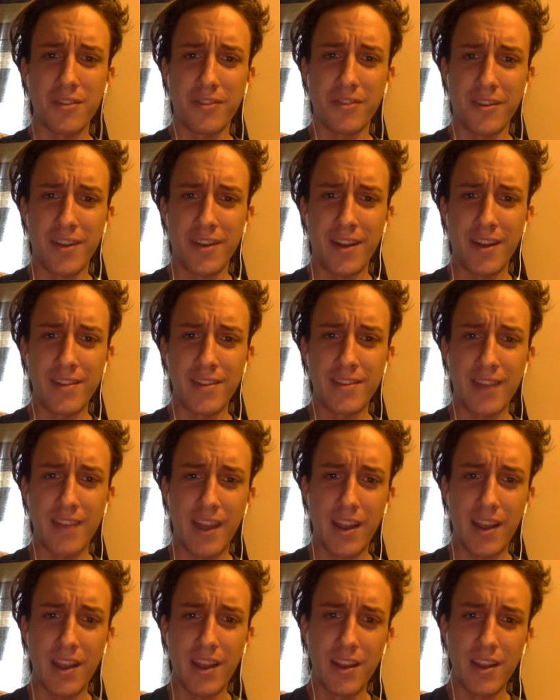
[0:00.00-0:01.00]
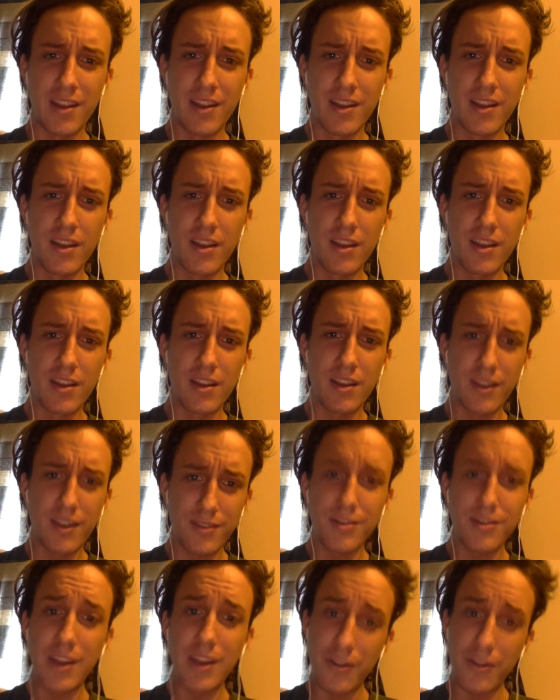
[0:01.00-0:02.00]
for God's sake,
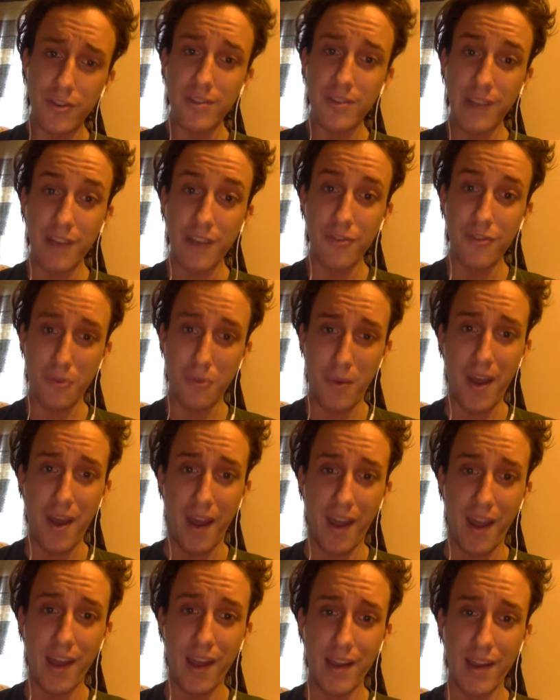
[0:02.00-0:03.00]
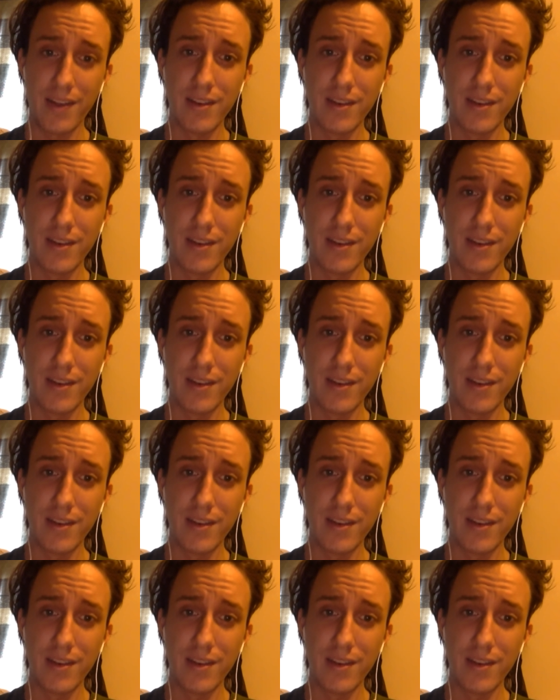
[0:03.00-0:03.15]
because you gave yourself away.